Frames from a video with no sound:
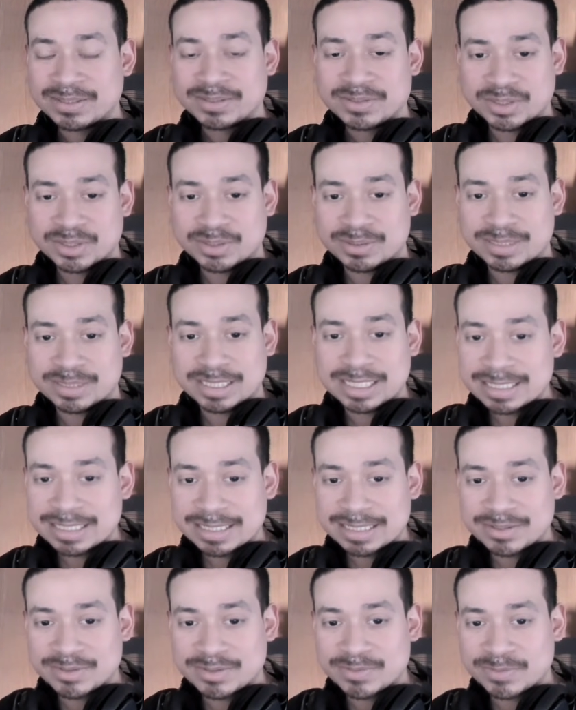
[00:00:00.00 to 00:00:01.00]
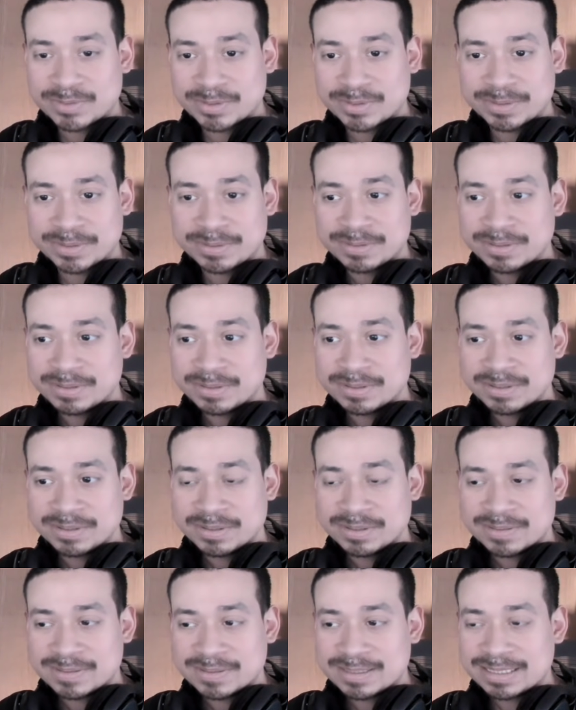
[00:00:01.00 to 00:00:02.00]
So I had like over,
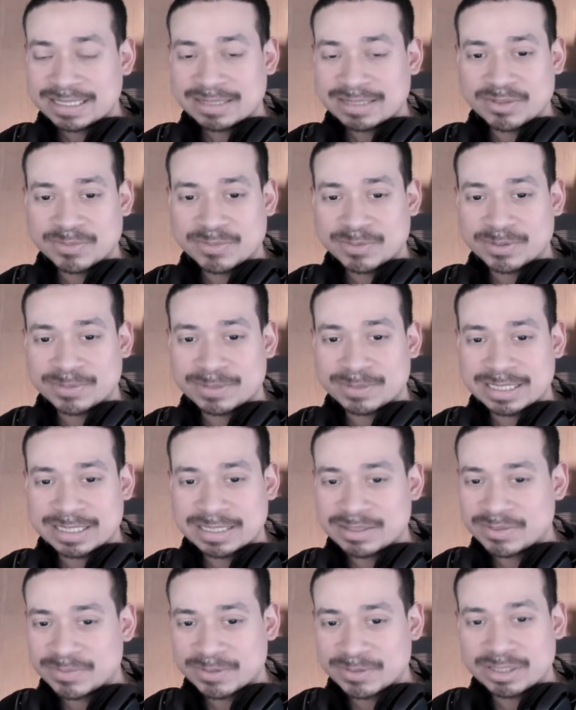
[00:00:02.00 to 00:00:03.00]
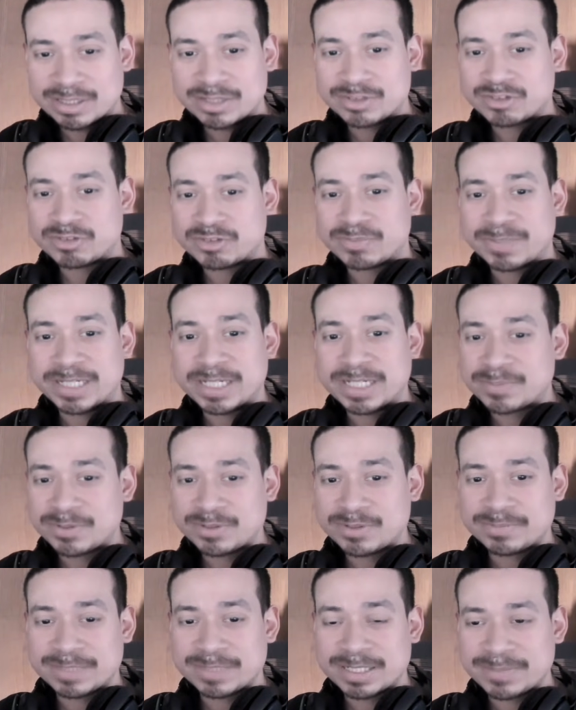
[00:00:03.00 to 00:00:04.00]
I think over, I think over hundred
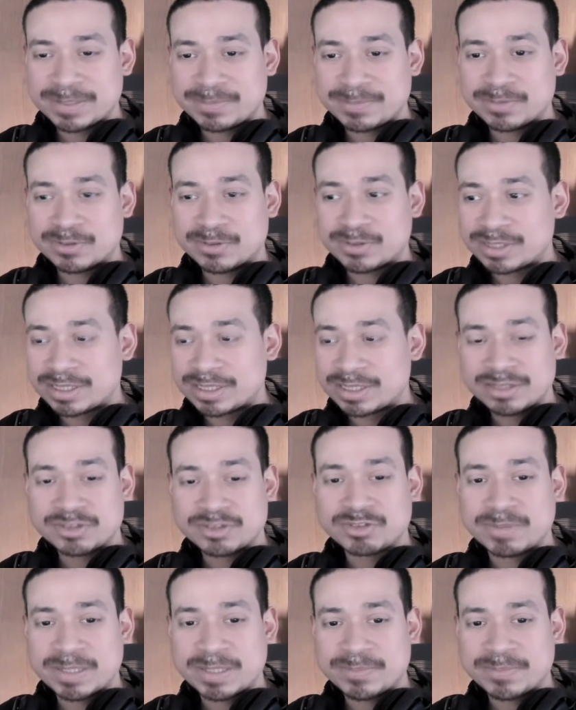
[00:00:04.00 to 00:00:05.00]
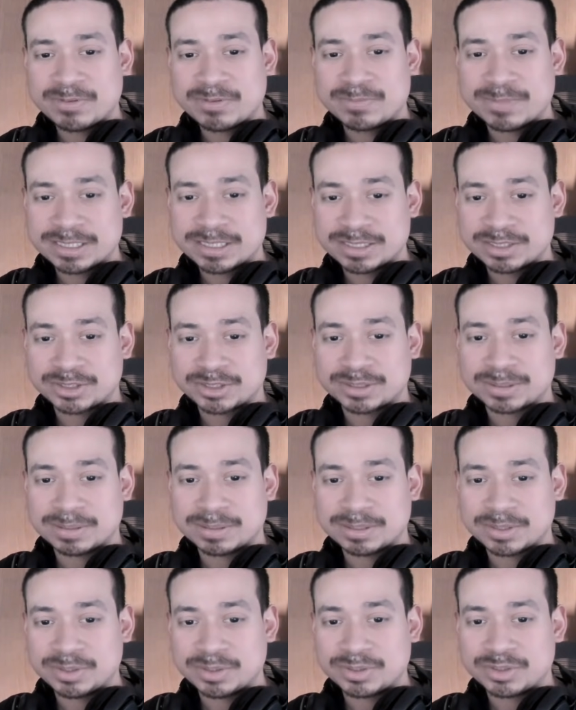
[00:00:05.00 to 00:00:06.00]
people, maybe more than hundred people, message
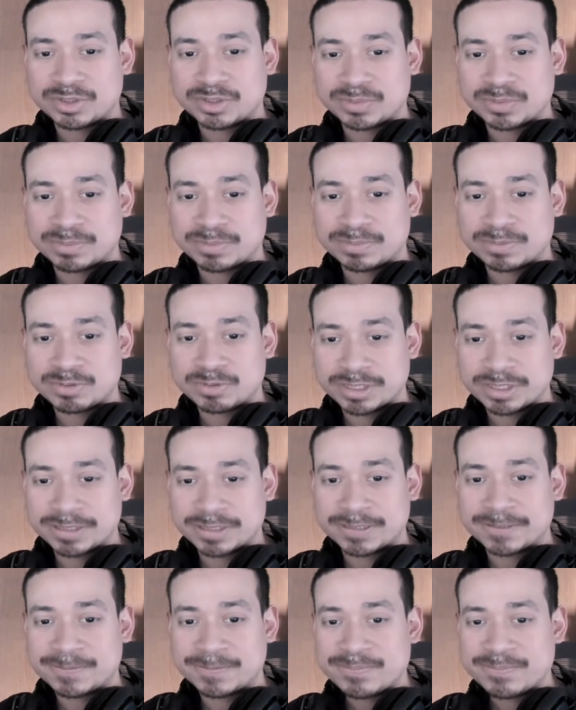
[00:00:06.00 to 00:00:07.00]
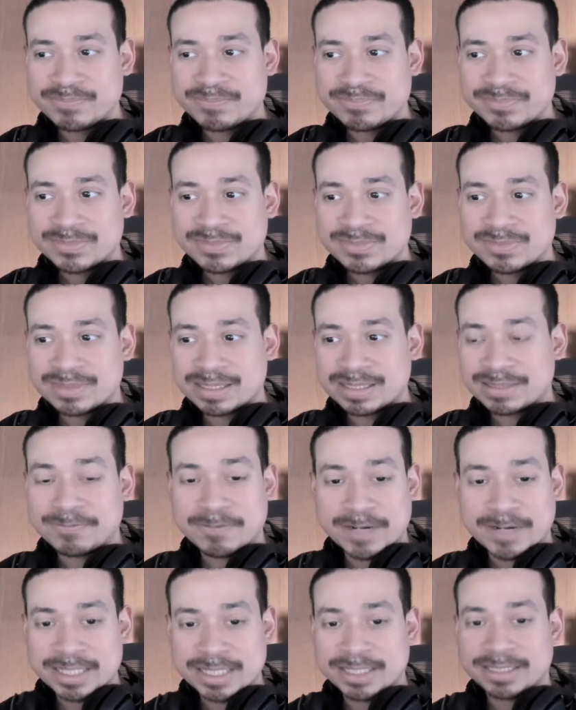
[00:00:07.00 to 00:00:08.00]
YouTube, Twitter. They
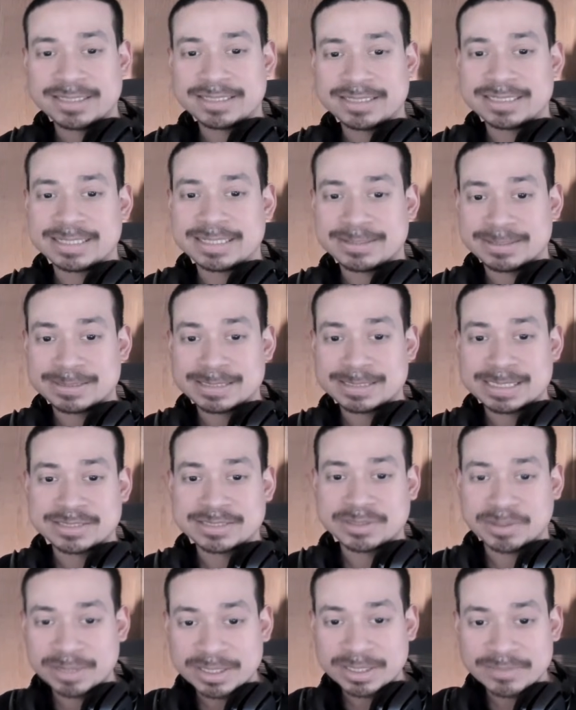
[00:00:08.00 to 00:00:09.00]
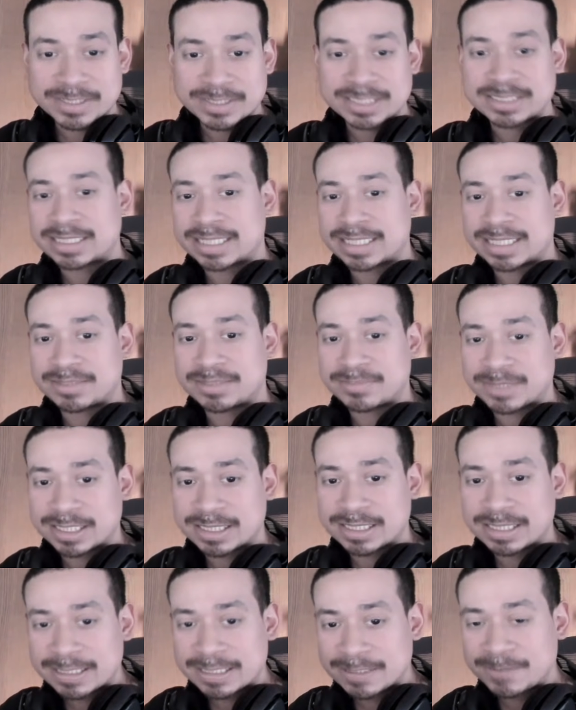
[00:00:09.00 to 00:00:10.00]
finally they they started investigating my
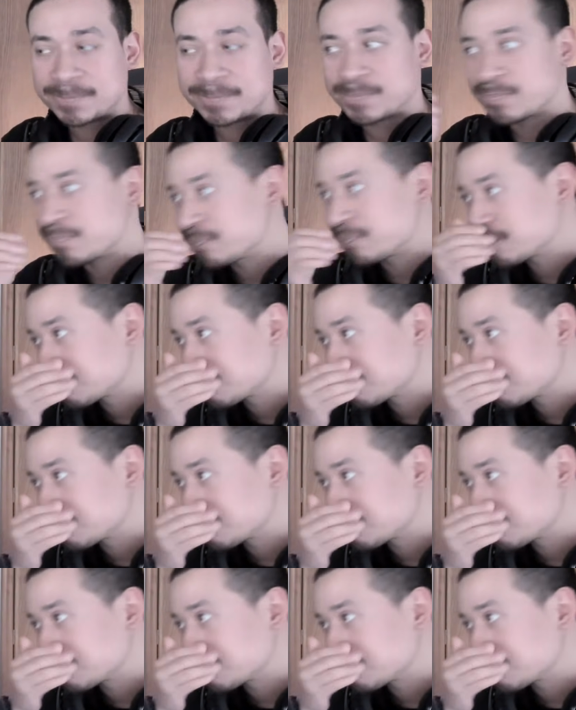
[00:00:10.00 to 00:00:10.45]
account,